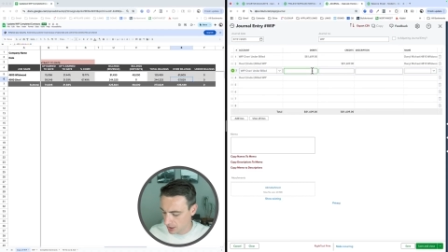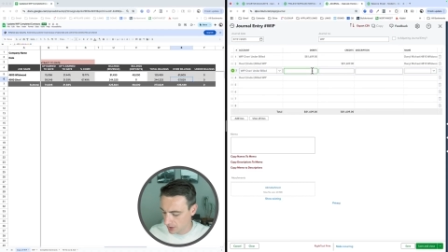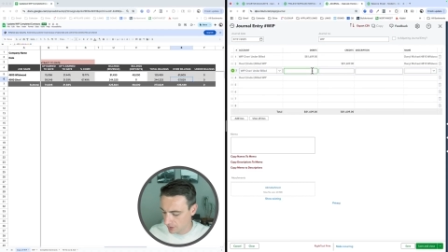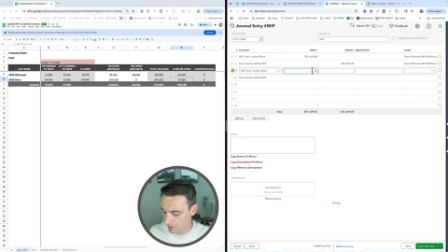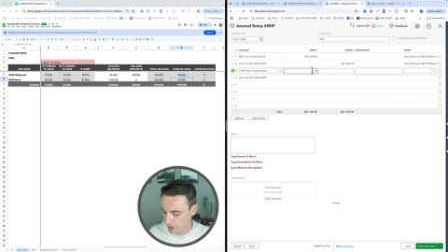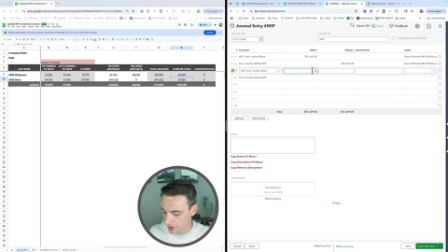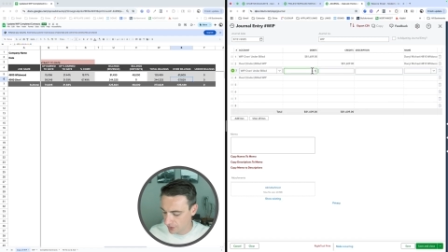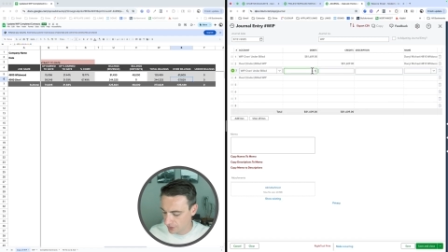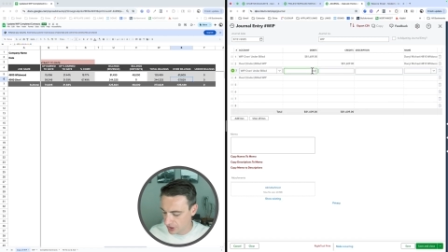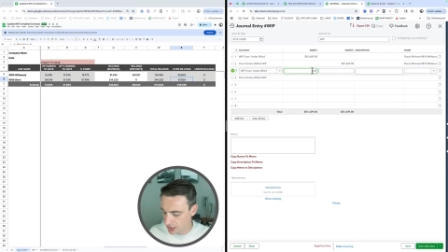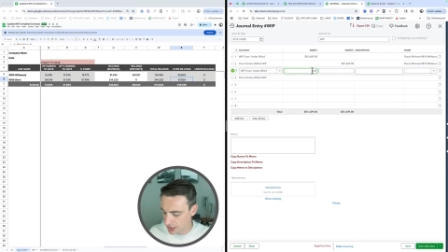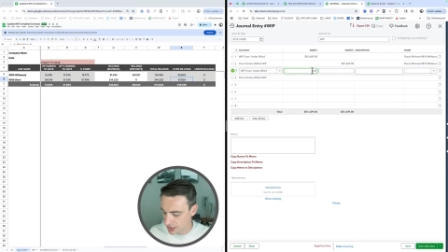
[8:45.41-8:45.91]

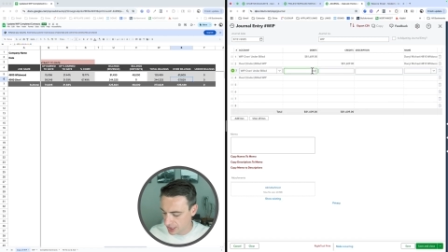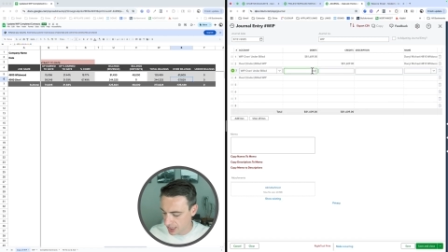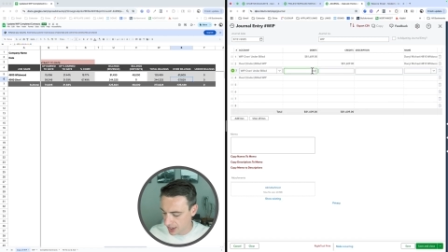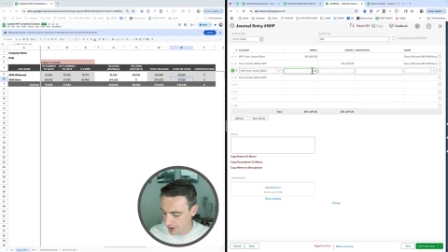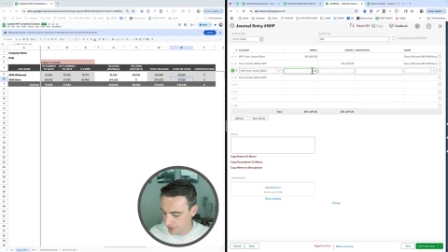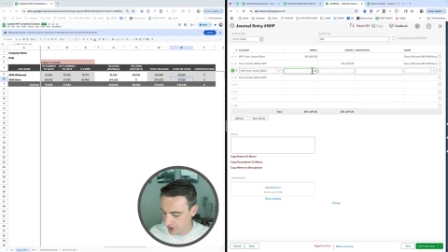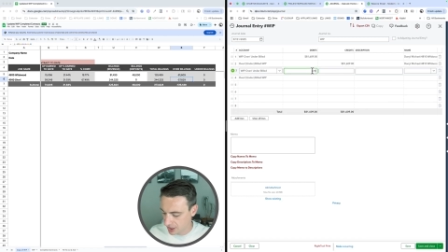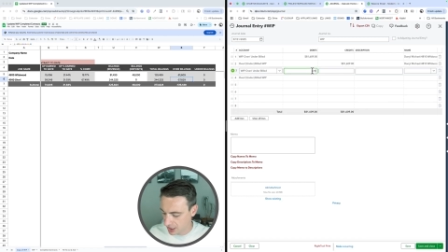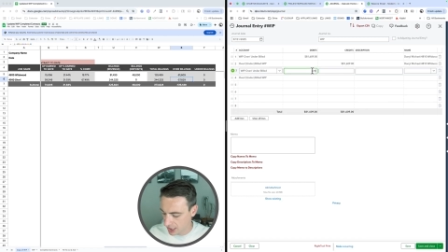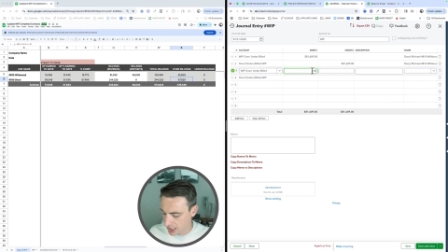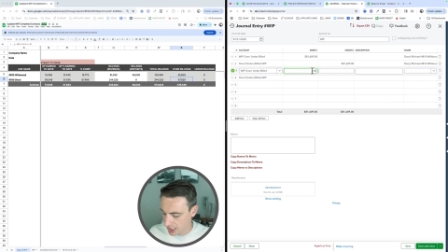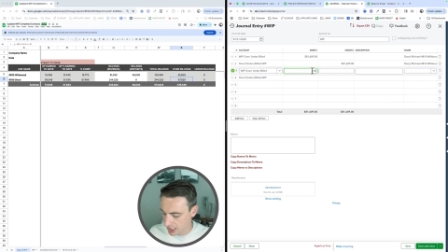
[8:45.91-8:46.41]

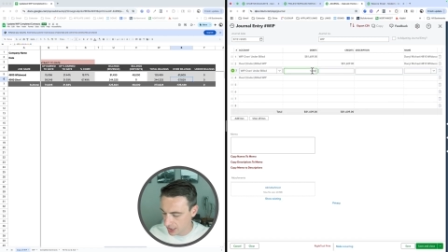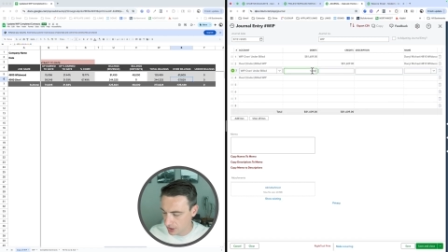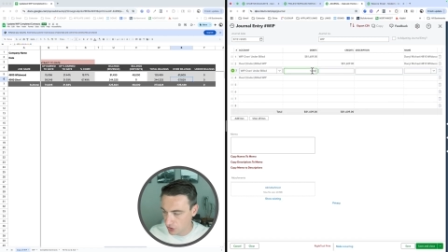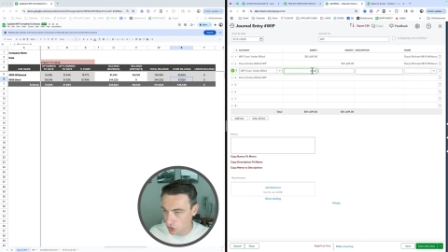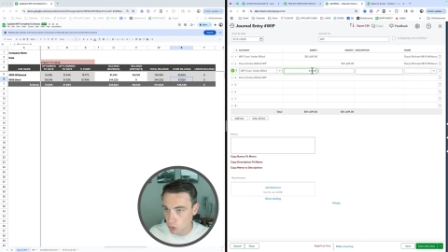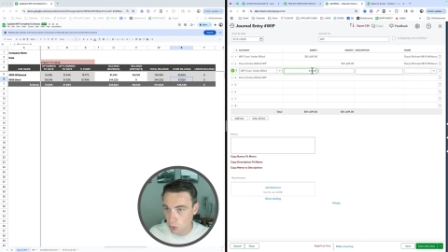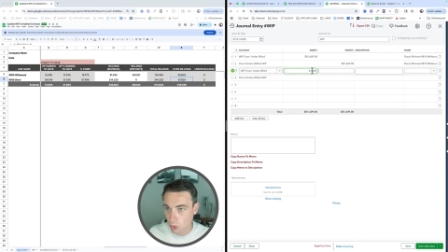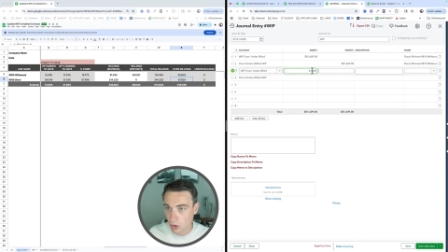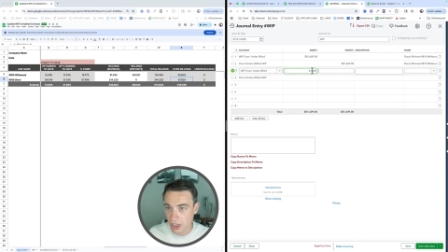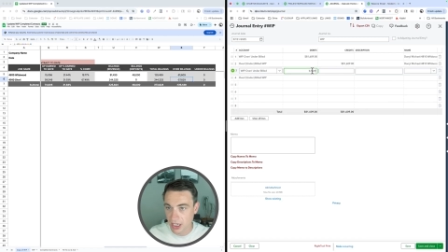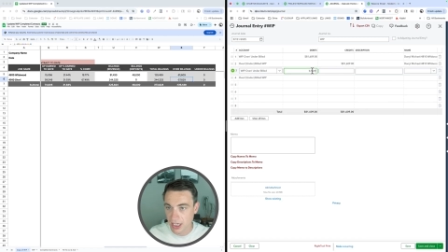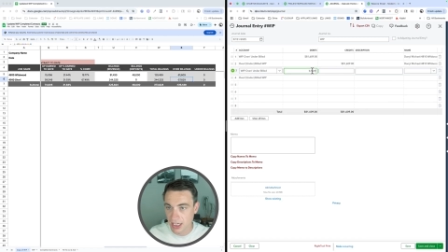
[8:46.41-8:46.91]

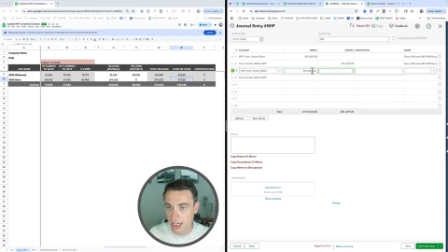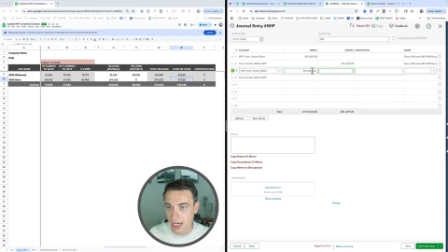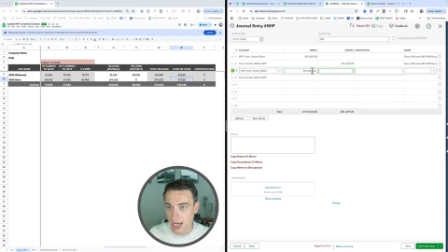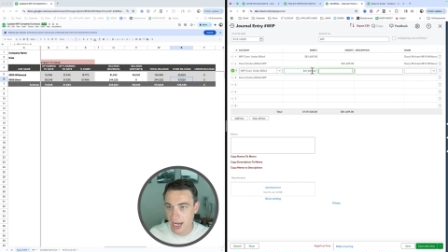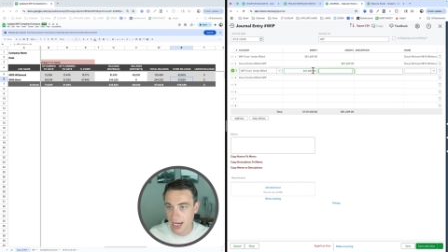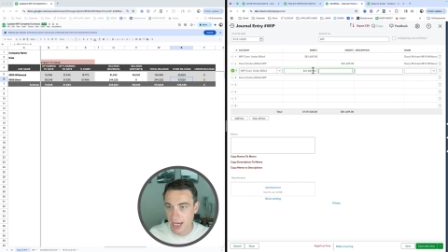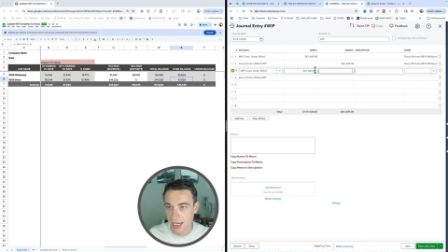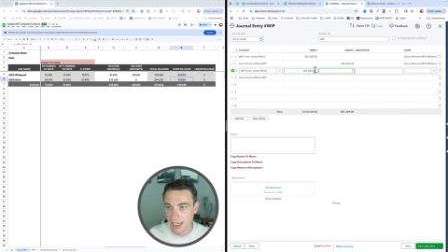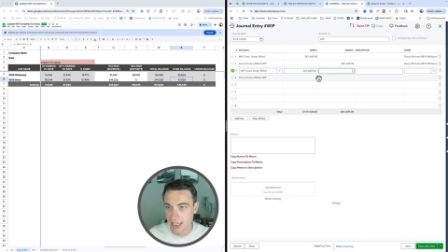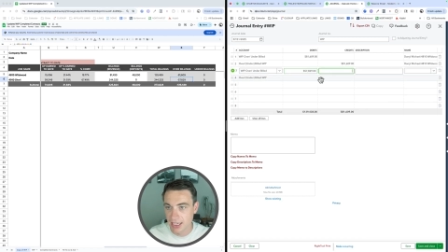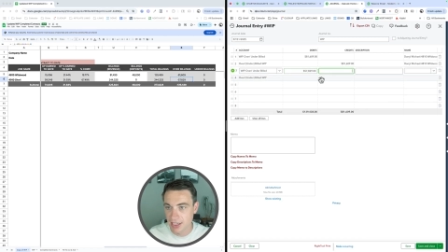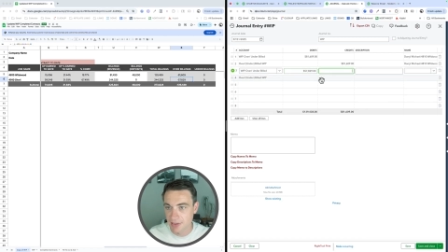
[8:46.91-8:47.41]

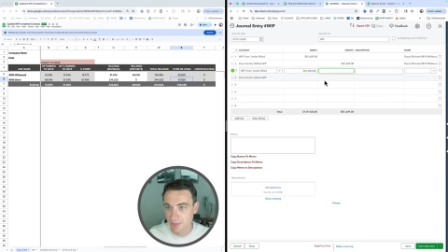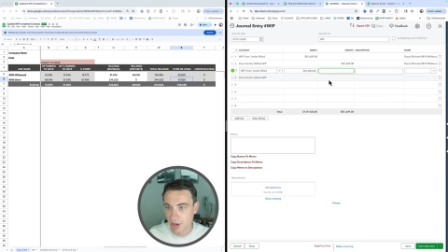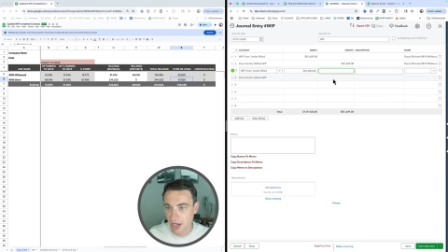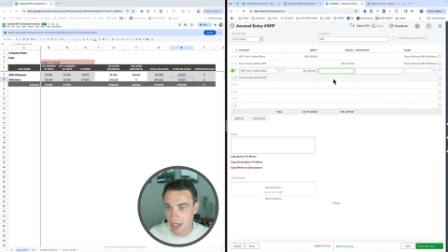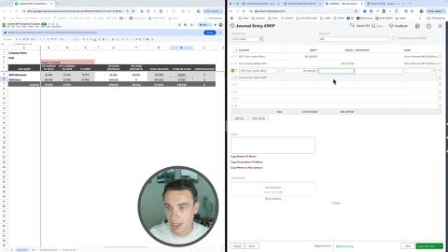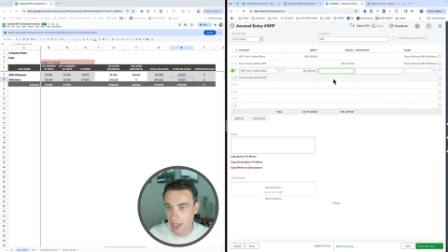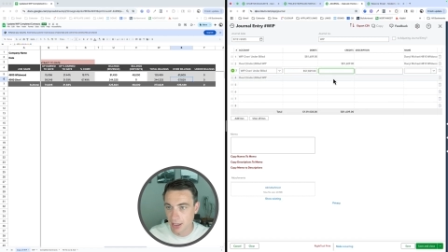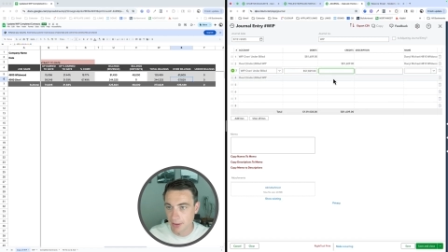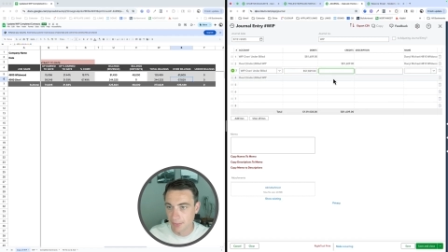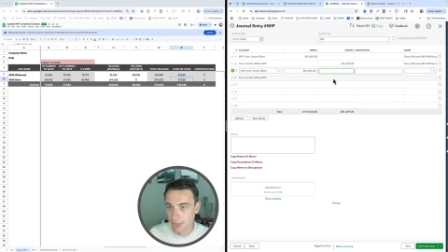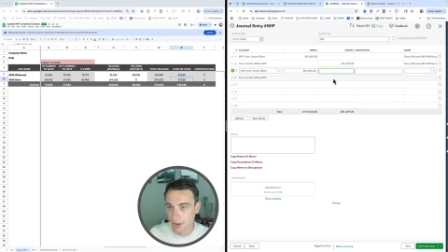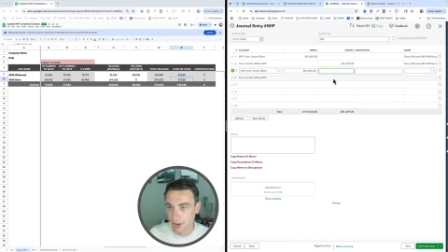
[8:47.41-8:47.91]
57,829 is my
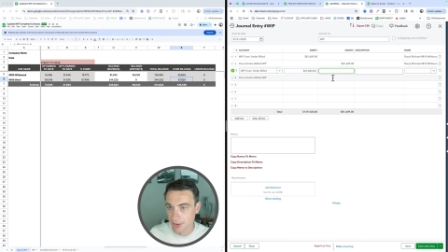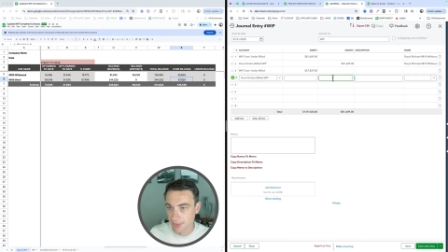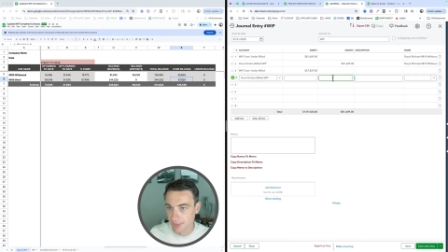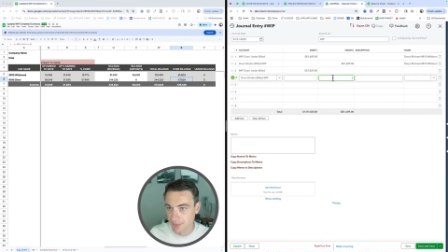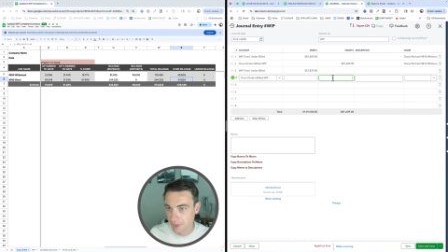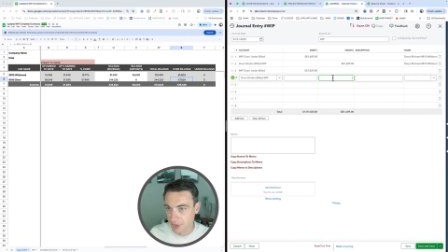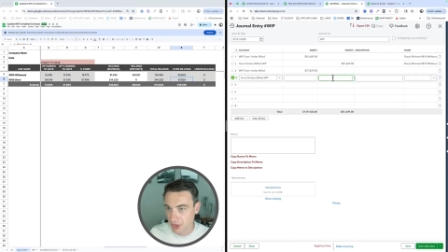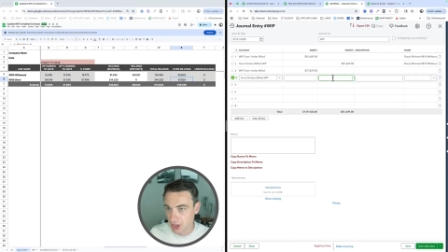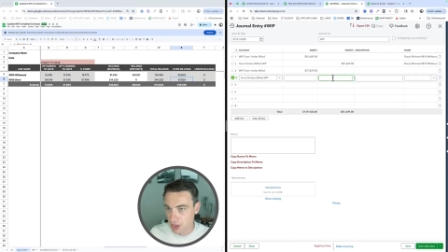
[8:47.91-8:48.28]
number.